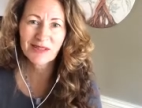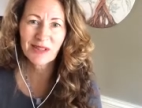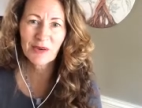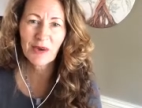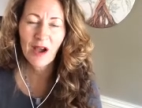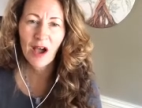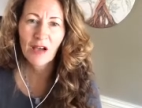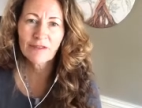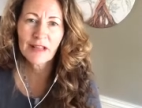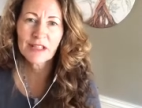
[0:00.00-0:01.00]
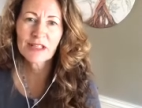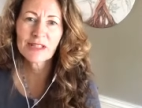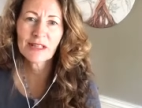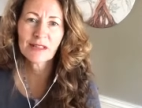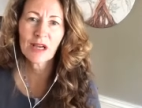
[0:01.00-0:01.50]
So hot
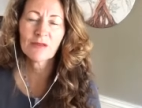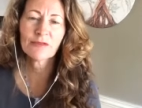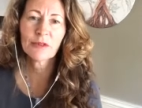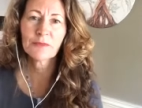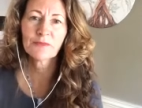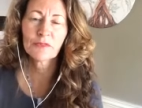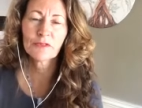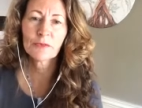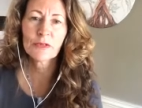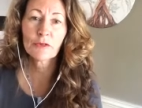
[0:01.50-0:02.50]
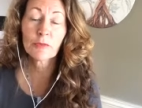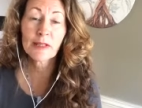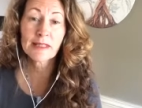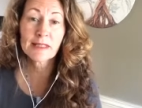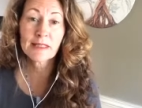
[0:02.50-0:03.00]
flashes can come from, from different
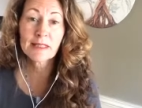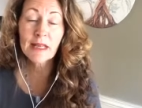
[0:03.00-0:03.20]
places.